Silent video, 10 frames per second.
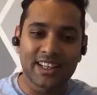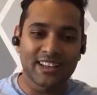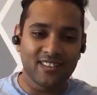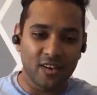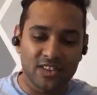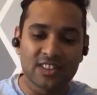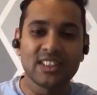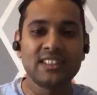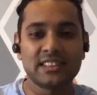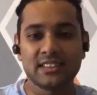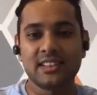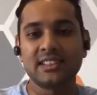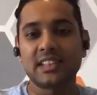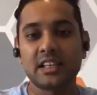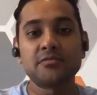like obviously
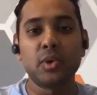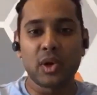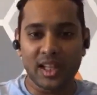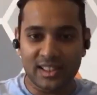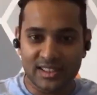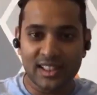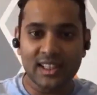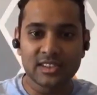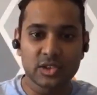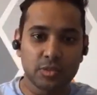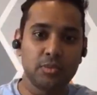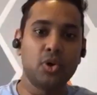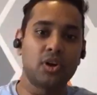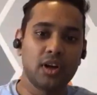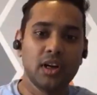they save more rather than consume
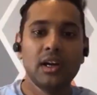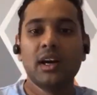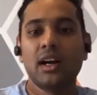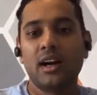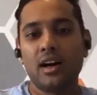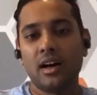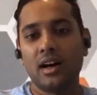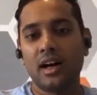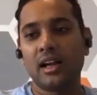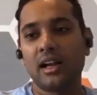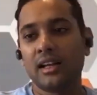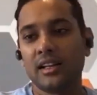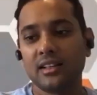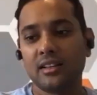more, and